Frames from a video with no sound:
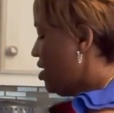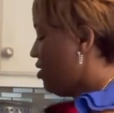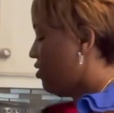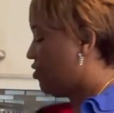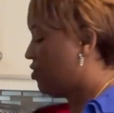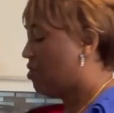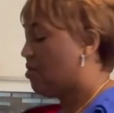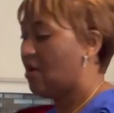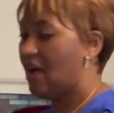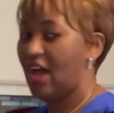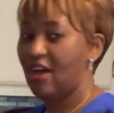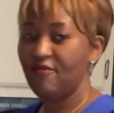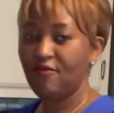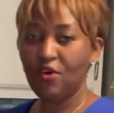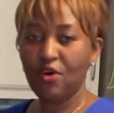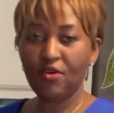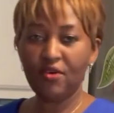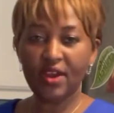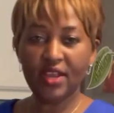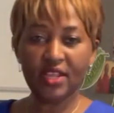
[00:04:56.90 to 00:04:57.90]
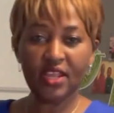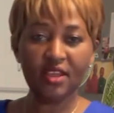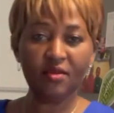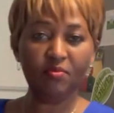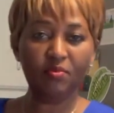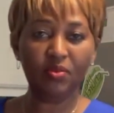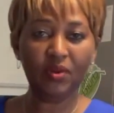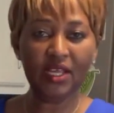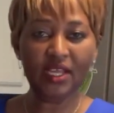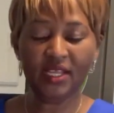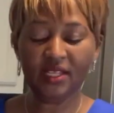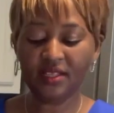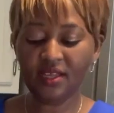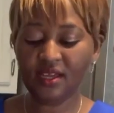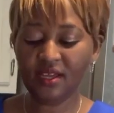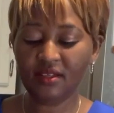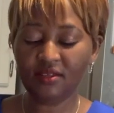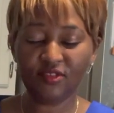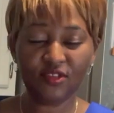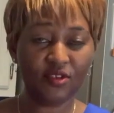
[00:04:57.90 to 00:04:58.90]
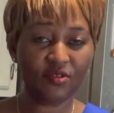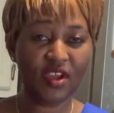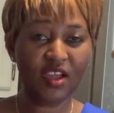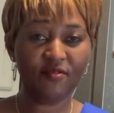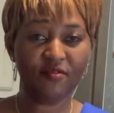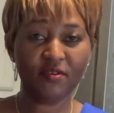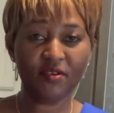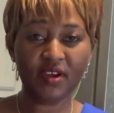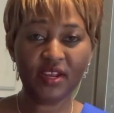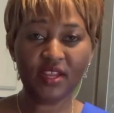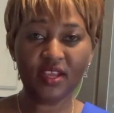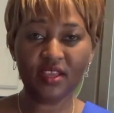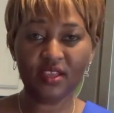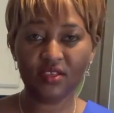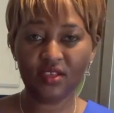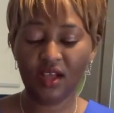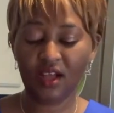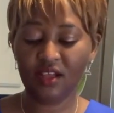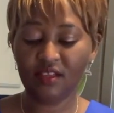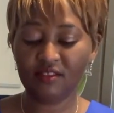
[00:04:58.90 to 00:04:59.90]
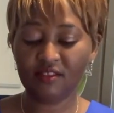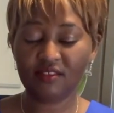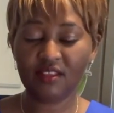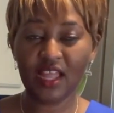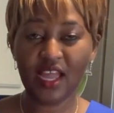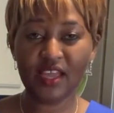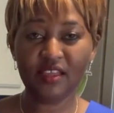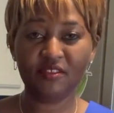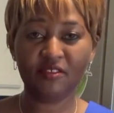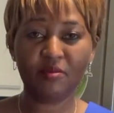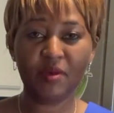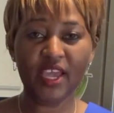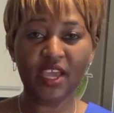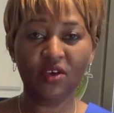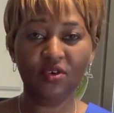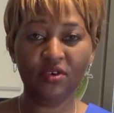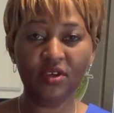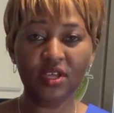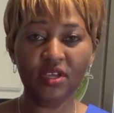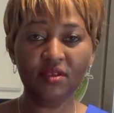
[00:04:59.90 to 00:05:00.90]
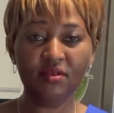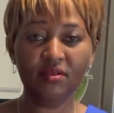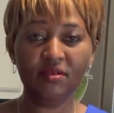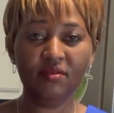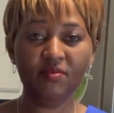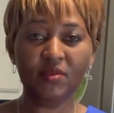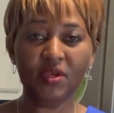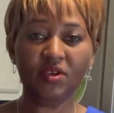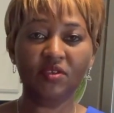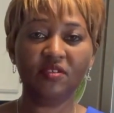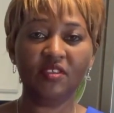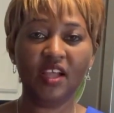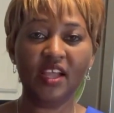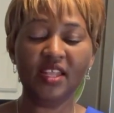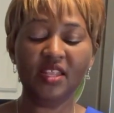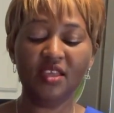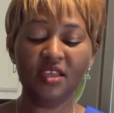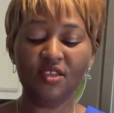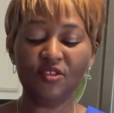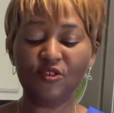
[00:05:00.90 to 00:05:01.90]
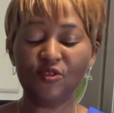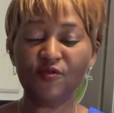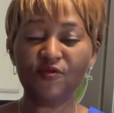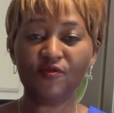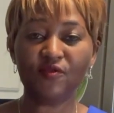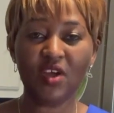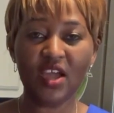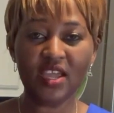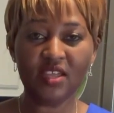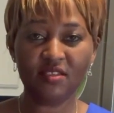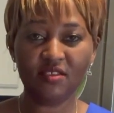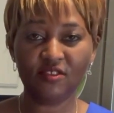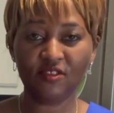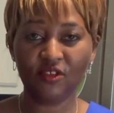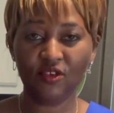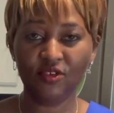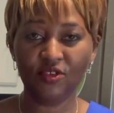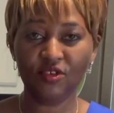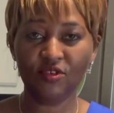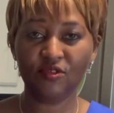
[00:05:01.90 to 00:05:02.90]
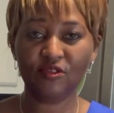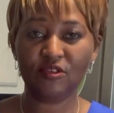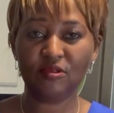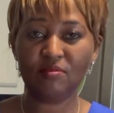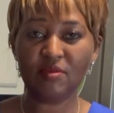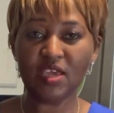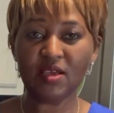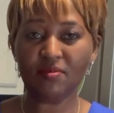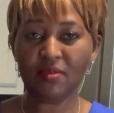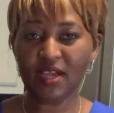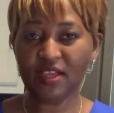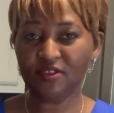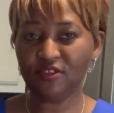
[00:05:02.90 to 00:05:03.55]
So I've already sliced my onion because I need to fry this onion to make my